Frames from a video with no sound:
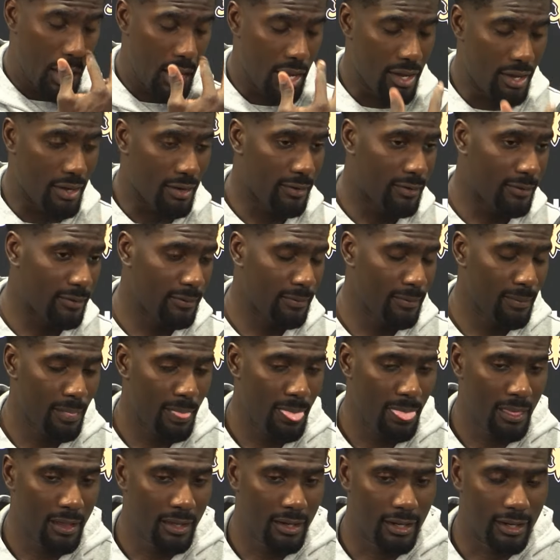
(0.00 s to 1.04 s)

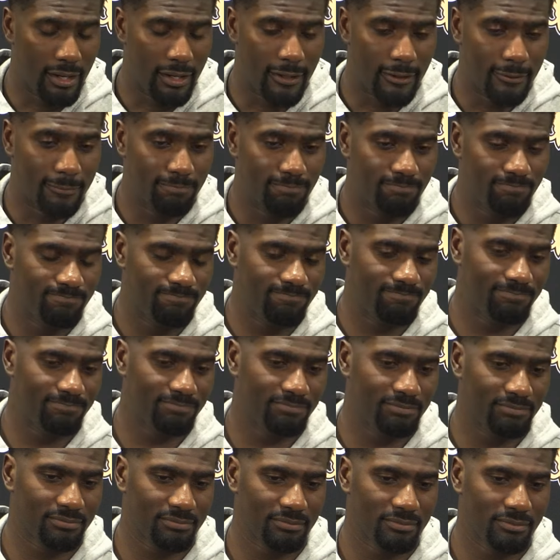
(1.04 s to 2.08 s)
Yeah.
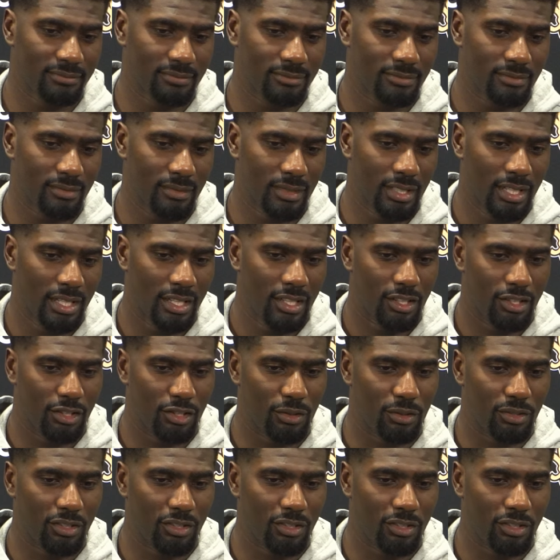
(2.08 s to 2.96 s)
You know,